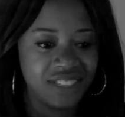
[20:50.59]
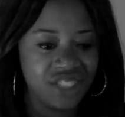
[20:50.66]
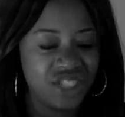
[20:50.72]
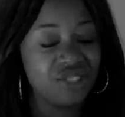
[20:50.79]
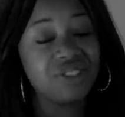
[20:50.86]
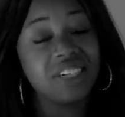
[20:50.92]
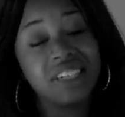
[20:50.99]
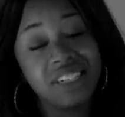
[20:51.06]

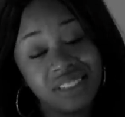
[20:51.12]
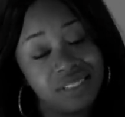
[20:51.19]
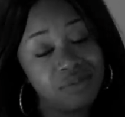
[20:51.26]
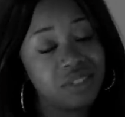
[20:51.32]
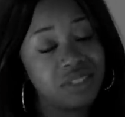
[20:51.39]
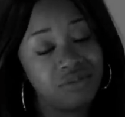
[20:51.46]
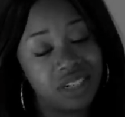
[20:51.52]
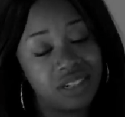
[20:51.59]
really is
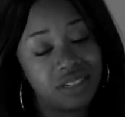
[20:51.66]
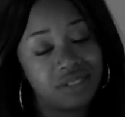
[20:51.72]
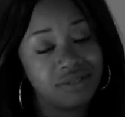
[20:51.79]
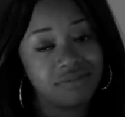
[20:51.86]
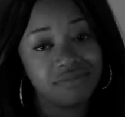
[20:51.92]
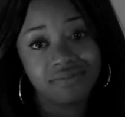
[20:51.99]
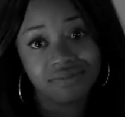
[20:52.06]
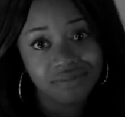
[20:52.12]
MISRED,
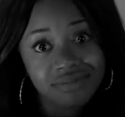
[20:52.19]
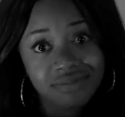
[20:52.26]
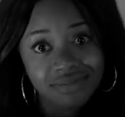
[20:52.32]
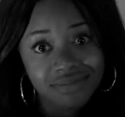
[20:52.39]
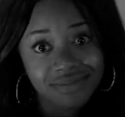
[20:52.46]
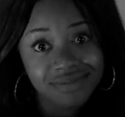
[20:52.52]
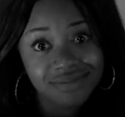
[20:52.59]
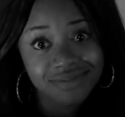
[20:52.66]

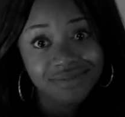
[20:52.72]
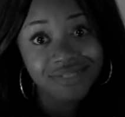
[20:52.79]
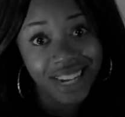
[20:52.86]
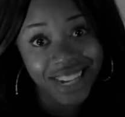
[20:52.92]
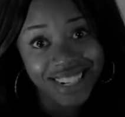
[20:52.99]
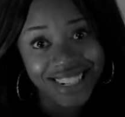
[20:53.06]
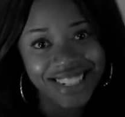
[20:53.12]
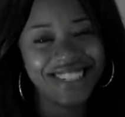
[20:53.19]

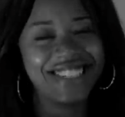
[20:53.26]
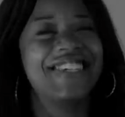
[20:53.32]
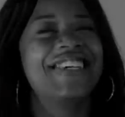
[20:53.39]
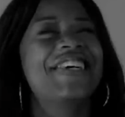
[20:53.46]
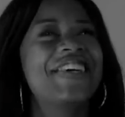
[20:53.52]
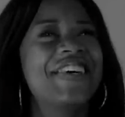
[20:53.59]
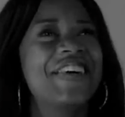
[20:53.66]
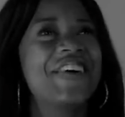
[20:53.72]

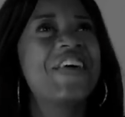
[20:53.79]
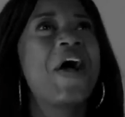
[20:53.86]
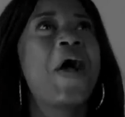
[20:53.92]
right?